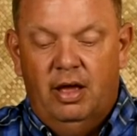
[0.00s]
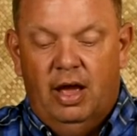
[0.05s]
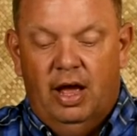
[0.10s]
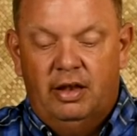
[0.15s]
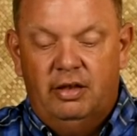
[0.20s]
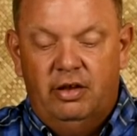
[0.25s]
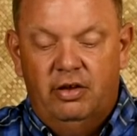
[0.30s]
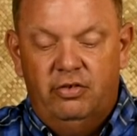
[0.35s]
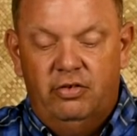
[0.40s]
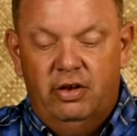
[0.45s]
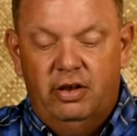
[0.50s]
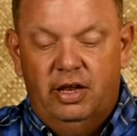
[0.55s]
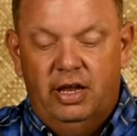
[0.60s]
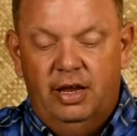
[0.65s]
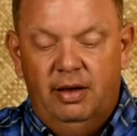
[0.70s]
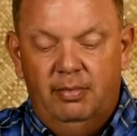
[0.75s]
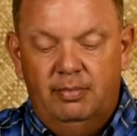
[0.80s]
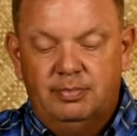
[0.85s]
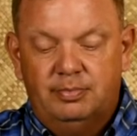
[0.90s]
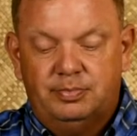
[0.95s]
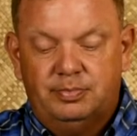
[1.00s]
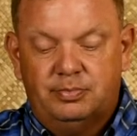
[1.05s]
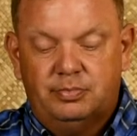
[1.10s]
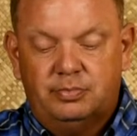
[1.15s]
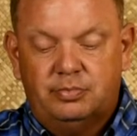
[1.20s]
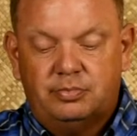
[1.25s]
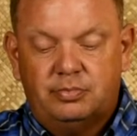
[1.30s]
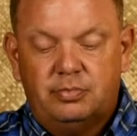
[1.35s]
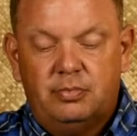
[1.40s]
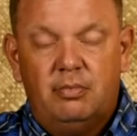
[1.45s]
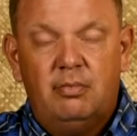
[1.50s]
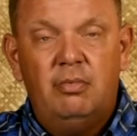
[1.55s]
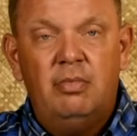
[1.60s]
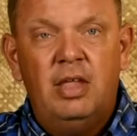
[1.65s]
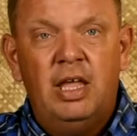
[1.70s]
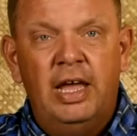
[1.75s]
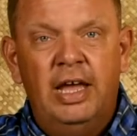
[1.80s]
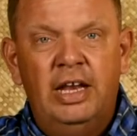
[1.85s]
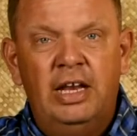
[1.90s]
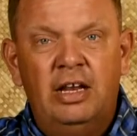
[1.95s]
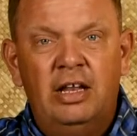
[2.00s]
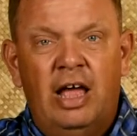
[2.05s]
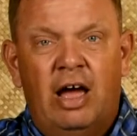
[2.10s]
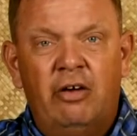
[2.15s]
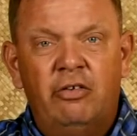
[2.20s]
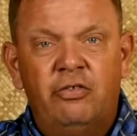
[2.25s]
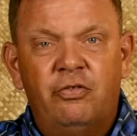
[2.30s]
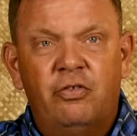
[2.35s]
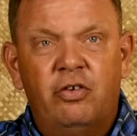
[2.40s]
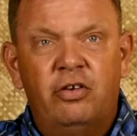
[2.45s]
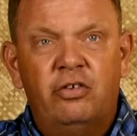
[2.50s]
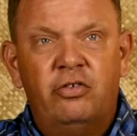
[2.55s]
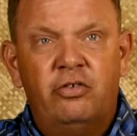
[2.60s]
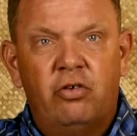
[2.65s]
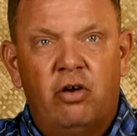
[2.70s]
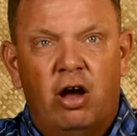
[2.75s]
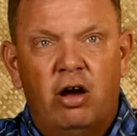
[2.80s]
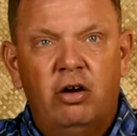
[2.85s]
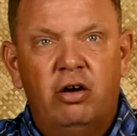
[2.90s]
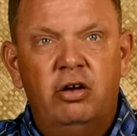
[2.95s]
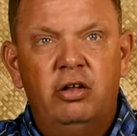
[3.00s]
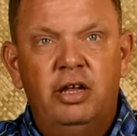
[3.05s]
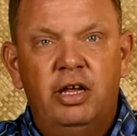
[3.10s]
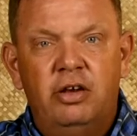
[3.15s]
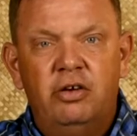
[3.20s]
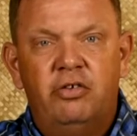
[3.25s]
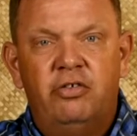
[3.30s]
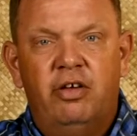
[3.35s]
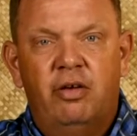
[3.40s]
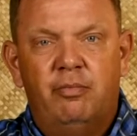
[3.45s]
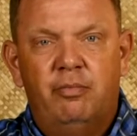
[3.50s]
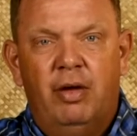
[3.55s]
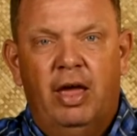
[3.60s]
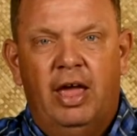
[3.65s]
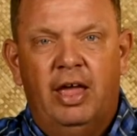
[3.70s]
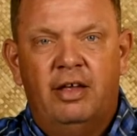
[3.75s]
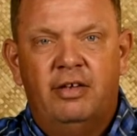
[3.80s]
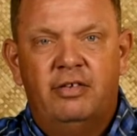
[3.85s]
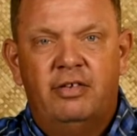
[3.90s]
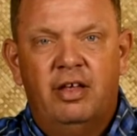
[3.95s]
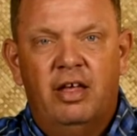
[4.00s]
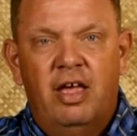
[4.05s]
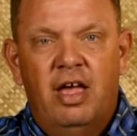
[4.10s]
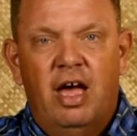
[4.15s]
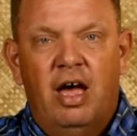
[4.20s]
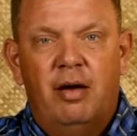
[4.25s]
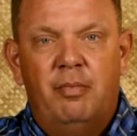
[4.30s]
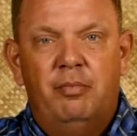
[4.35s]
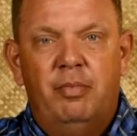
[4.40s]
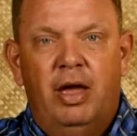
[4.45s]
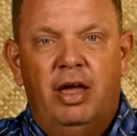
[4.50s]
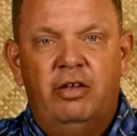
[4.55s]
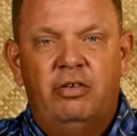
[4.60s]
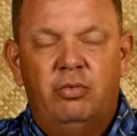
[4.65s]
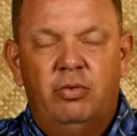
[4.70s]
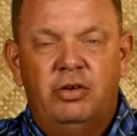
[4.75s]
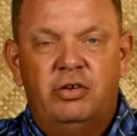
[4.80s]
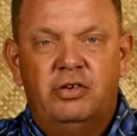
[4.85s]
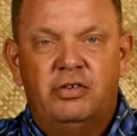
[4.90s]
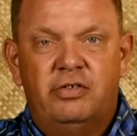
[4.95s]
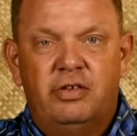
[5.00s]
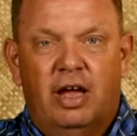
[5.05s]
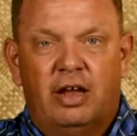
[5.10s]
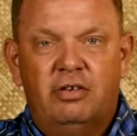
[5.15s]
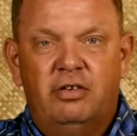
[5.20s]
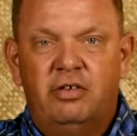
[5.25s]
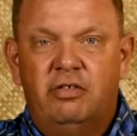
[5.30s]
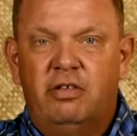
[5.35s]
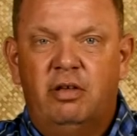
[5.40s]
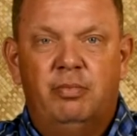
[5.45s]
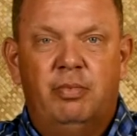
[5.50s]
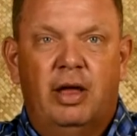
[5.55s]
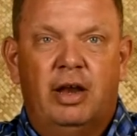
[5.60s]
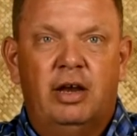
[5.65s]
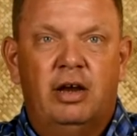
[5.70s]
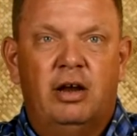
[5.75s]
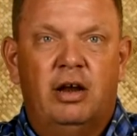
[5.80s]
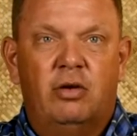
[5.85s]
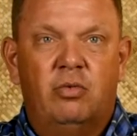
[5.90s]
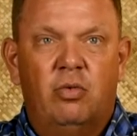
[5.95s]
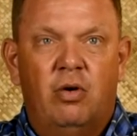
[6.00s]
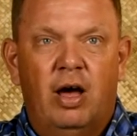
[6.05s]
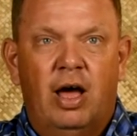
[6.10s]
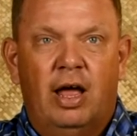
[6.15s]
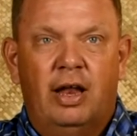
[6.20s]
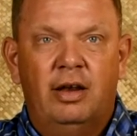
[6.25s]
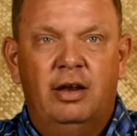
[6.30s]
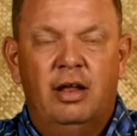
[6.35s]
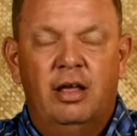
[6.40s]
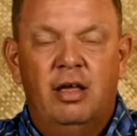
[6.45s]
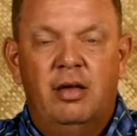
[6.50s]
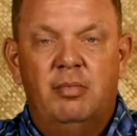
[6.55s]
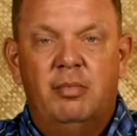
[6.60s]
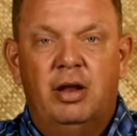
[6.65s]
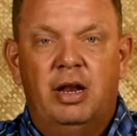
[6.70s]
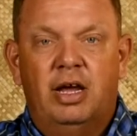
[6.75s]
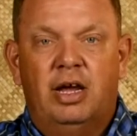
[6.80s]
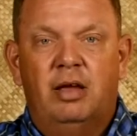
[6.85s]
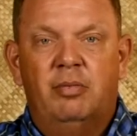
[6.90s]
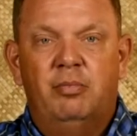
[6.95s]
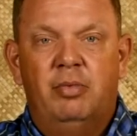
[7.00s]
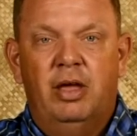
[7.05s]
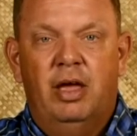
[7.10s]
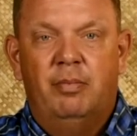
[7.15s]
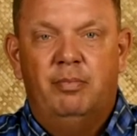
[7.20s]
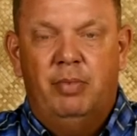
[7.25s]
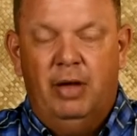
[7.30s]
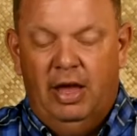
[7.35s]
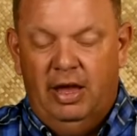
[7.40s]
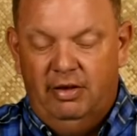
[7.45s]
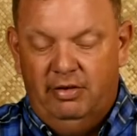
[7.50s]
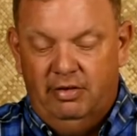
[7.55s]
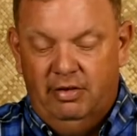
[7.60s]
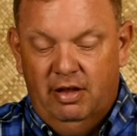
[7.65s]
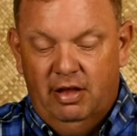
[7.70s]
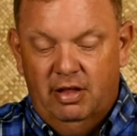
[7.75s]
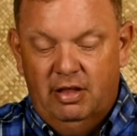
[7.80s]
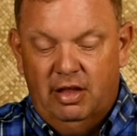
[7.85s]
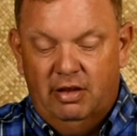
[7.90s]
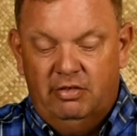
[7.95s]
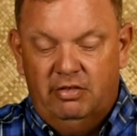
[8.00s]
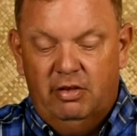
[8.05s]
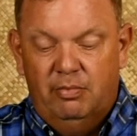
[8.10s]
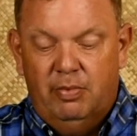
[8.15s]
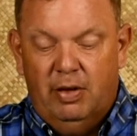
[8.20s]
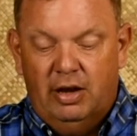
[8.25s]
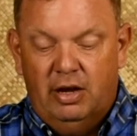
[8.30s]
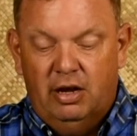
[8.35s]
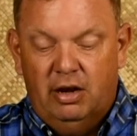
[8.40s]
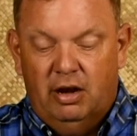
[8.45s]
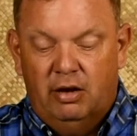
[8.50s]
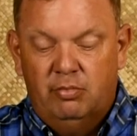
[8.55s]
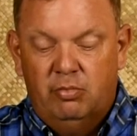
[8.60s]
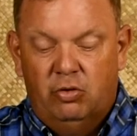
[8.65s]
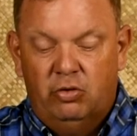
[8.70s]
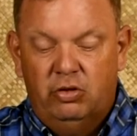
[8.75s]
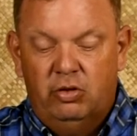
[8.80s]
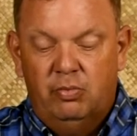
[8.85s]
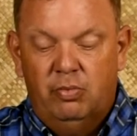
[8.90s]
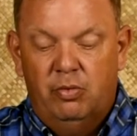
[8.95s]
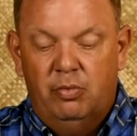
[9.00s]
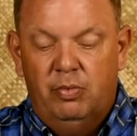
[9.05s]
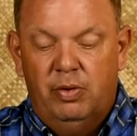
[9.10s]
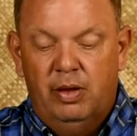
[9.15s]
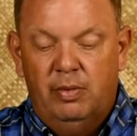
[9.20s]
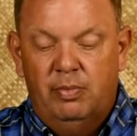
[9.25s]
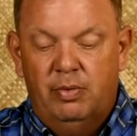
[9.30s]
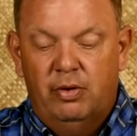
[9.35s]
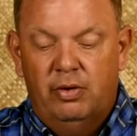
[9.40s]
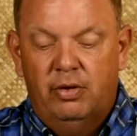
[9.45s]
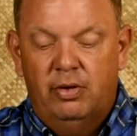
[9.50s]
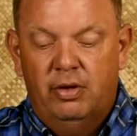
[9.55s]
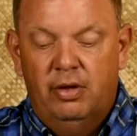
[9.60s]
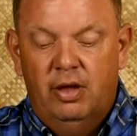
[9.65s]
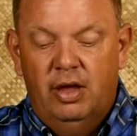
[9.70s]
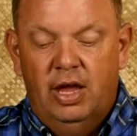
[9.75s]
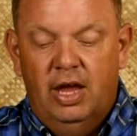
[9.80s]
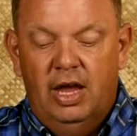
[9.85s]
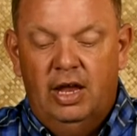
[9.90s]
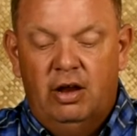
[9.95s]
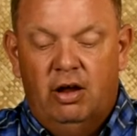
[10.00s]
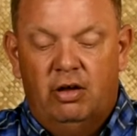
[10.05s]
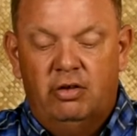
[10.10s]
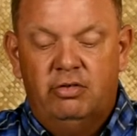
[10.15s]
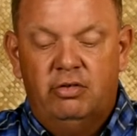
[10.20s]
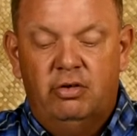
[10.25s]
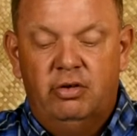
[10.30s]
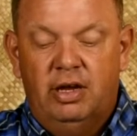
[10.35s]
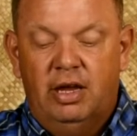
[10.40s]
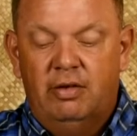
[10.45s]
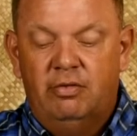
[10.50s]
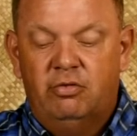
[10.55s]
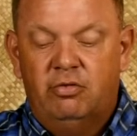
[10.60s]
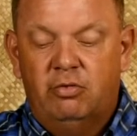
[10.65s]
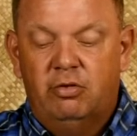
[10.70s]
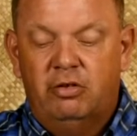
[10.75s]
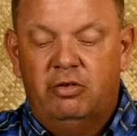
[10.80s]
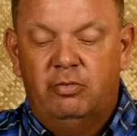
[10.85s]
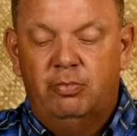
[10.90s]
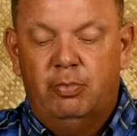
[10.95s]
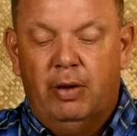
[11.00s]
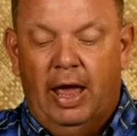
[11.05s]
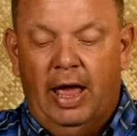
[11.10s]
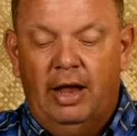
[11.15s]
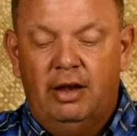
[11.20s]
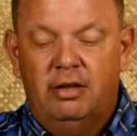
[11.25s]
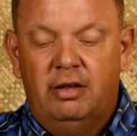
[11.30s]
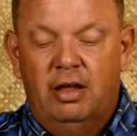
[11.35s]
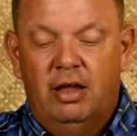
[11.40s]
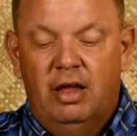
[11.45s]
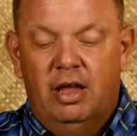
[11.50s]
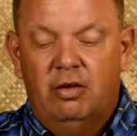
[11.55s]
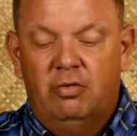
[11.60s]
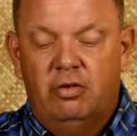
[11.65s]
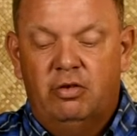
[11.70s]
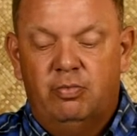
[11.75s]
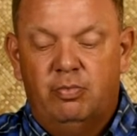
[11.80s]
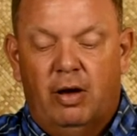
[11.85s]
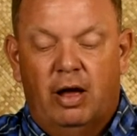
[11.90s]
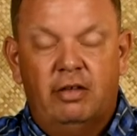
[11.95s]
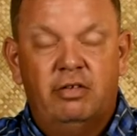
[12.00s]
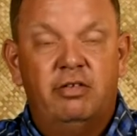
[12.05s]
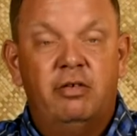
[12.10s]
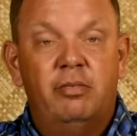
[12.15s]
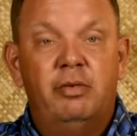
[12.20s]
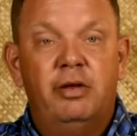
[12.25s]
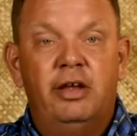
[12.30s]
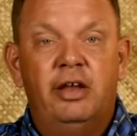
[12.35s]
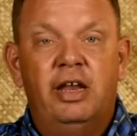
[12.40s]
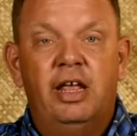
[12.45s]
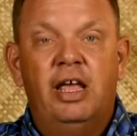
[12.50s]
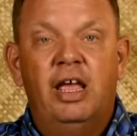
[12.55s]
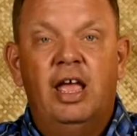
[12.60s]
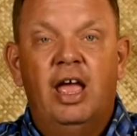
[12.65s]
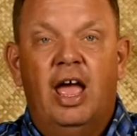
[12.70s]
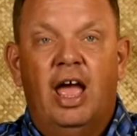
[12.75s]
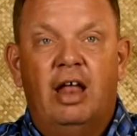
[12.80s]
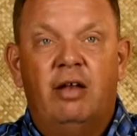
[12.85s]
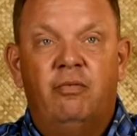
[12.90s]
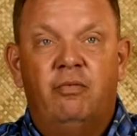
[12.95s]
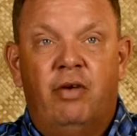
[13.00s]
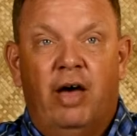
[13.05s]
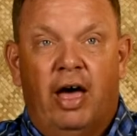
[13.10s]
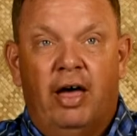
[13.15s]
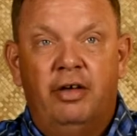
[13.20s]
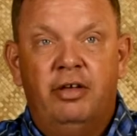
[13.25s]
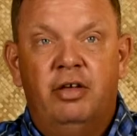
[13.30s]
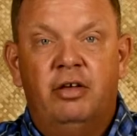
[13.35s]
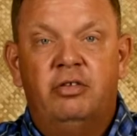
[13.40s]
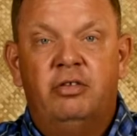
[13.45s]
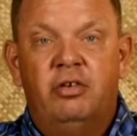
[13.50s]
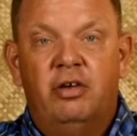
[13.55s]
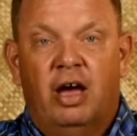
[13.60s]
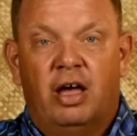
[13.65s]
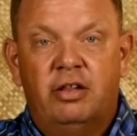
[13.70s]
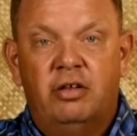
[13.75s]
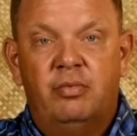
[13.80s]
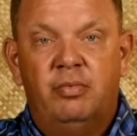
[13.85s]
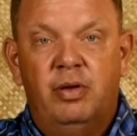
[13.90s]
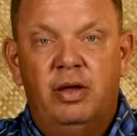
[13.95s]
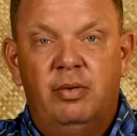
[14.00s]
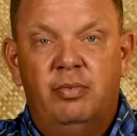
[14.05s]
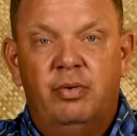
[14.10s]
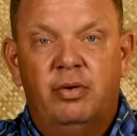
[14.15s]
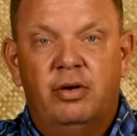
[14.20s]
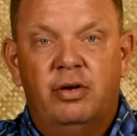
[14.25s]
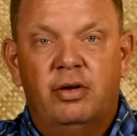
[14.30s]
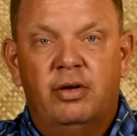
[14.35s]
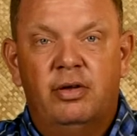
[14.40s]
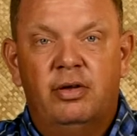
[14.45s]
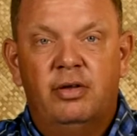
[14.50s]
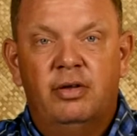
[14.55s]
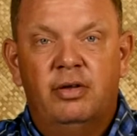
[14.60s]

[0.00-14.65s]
Additionally, it allows for a stronger leadership base, a base which is not just dependent on one, but it can be a base that's dependent on multiple people. It also gives respect, responsibility, and value to other people.